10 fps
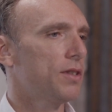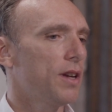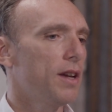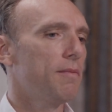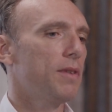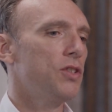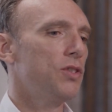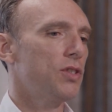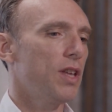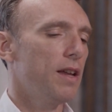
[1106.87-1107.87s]
Mm-hmm.
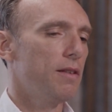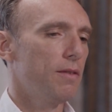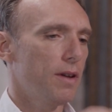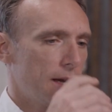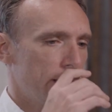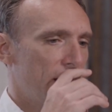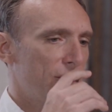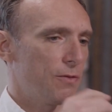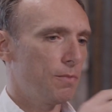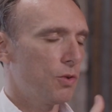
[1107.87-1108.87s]
It's just that I
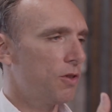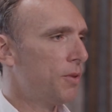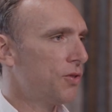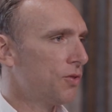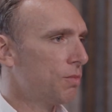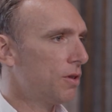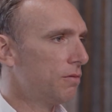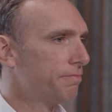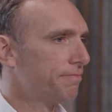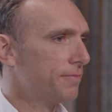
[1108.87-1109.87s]
come from more of the business
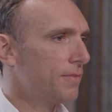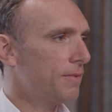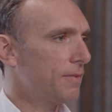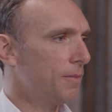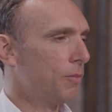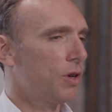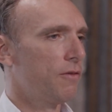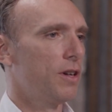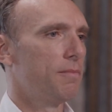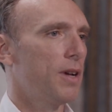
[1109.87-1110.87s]
world,
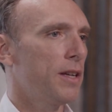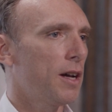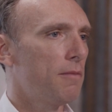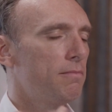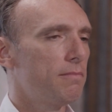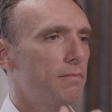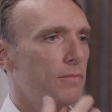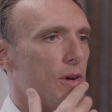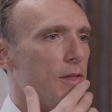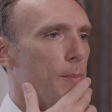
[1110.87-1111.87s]
I come
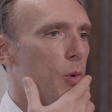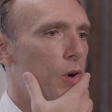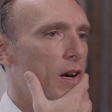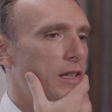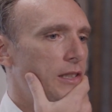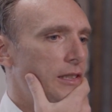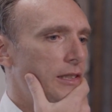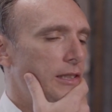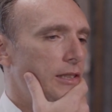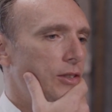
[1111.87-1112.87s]
with more
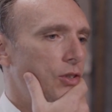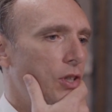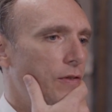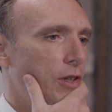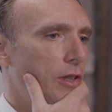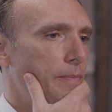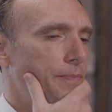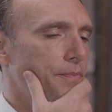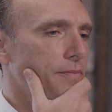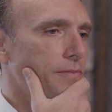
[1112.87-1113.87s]
sort of
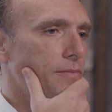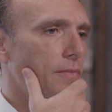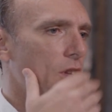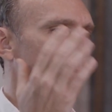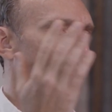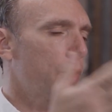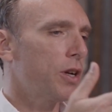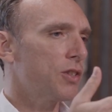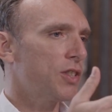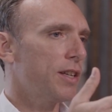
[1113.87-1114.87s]

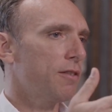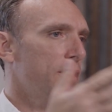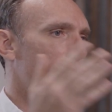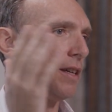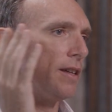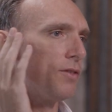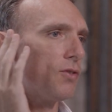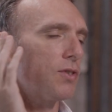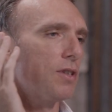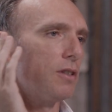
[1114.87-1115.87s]
product side of
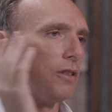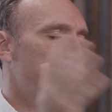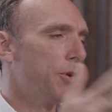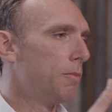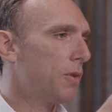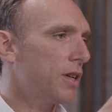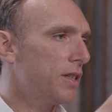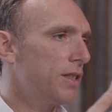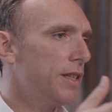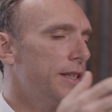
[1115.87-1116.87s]
things, a little bit of
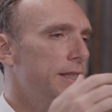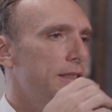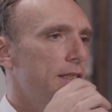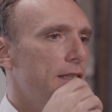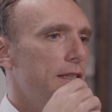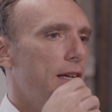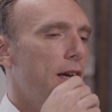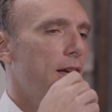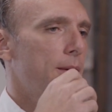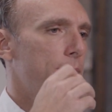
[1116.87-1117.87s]
marketing,
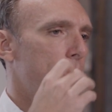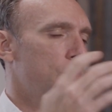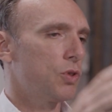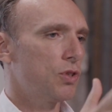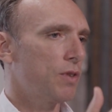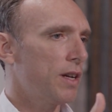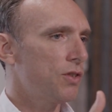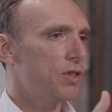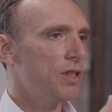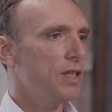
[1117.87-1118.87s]
more
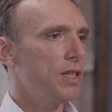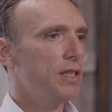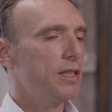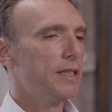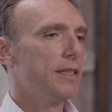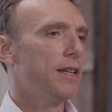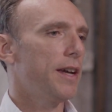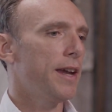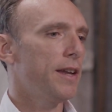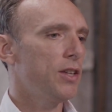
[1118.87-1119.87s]
strategy.
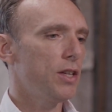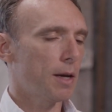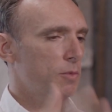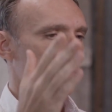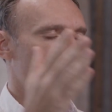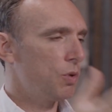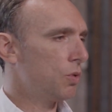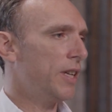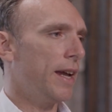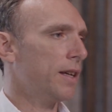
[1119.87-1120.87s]
And he comes from a
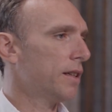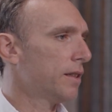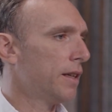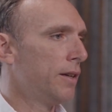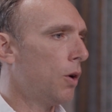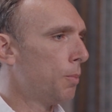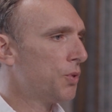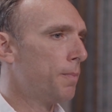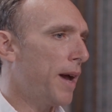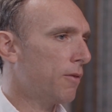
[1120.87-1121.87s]
pure tech and
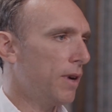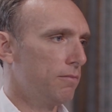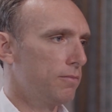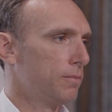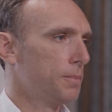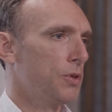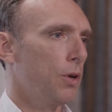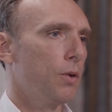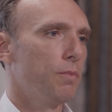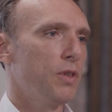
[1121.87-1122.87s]
ops background.
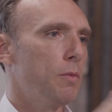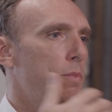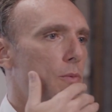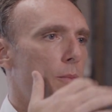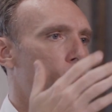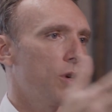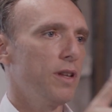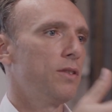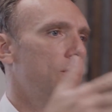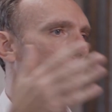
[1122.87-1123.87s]
So he would be
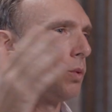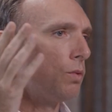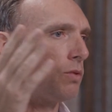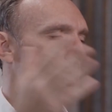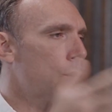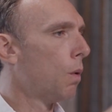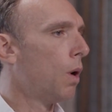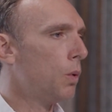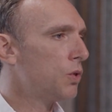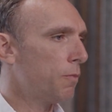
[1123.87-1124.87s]
reporting to
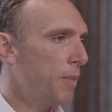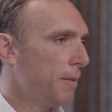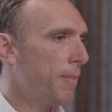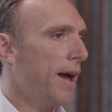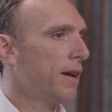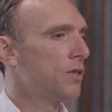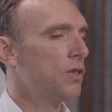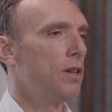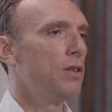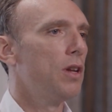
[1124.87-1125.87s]
COOs of big
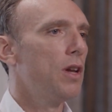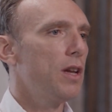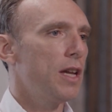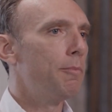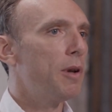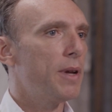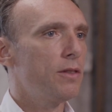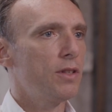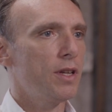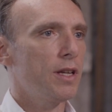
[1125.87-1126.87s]
banks and
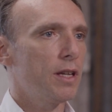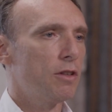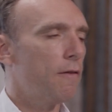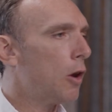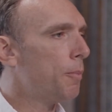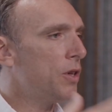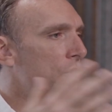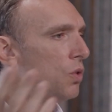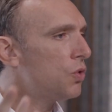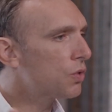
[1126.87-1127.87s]
implementing and developing
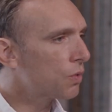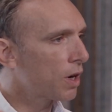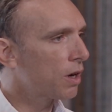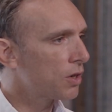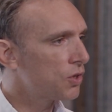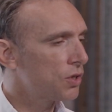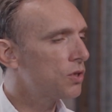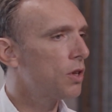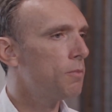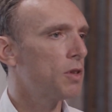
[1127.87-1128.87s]
huge credit card
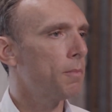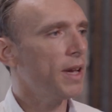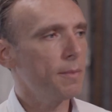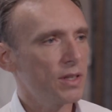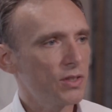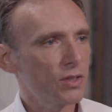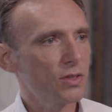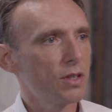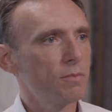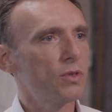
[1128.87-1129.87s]
systems and payment
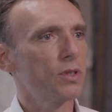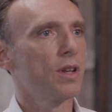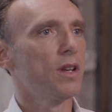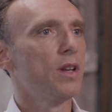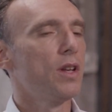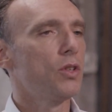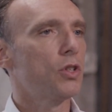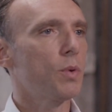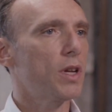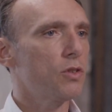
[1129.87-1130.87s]
systems.
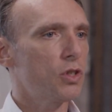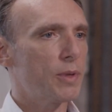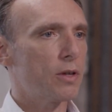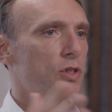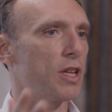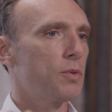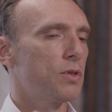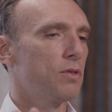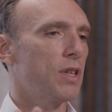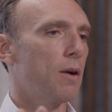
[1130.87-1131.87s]
So we kind of split
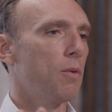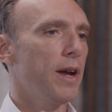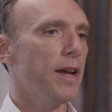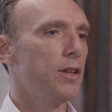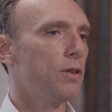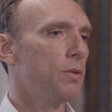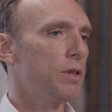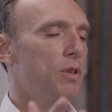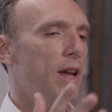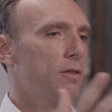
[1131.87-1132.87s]
ourselves that way. You know,
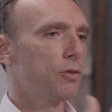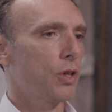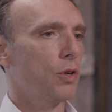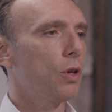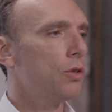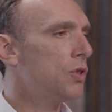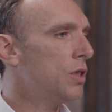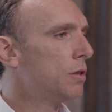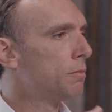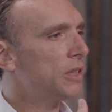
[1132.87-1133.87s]
he would handle
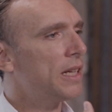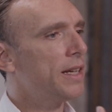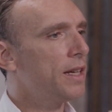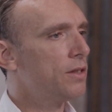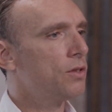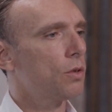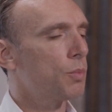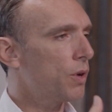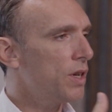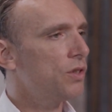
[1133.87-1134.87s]
technology, compliance,
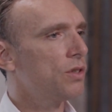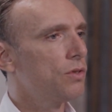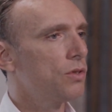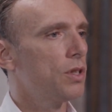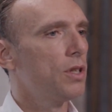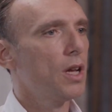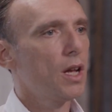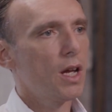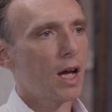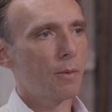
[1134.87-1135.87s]
operations, and
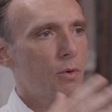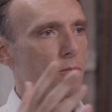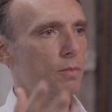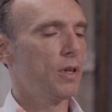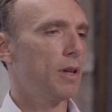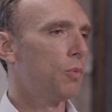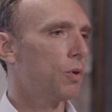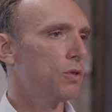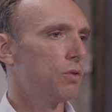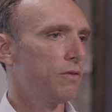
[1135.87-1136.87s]
I would get
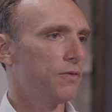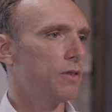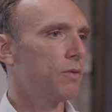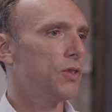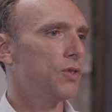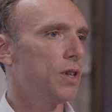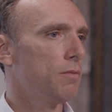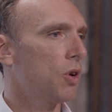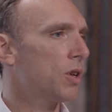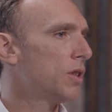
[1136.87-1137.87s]
more into the
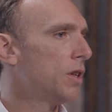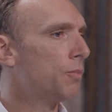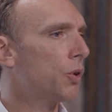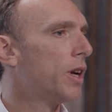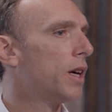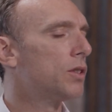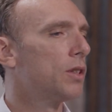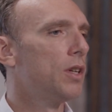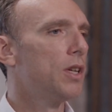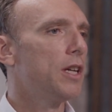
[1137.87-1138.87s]
fundraising, marketing, product.